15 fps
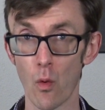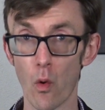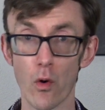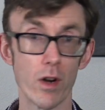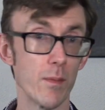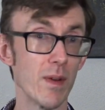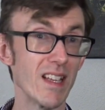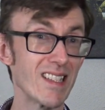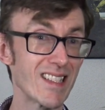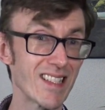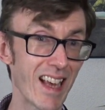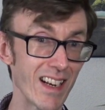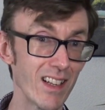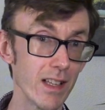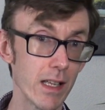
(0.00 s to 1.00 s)
or to be
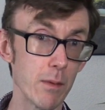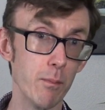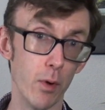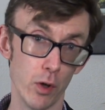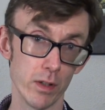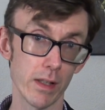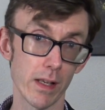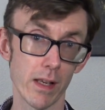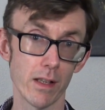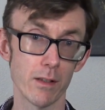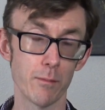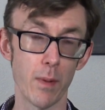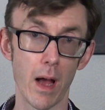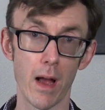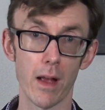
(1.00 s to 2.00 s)
subtly
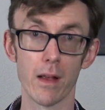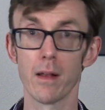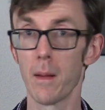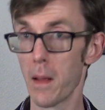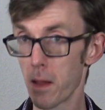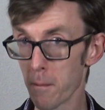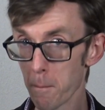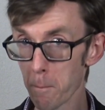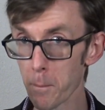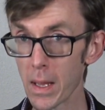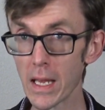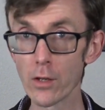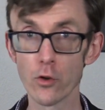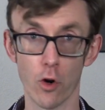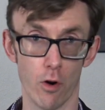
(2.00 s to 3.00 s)
bullied by
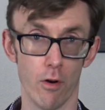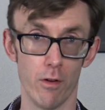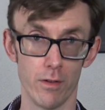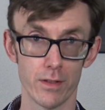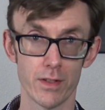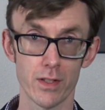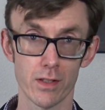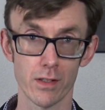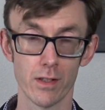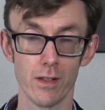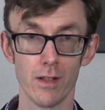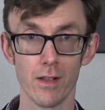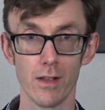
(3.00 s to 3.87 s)
mean girls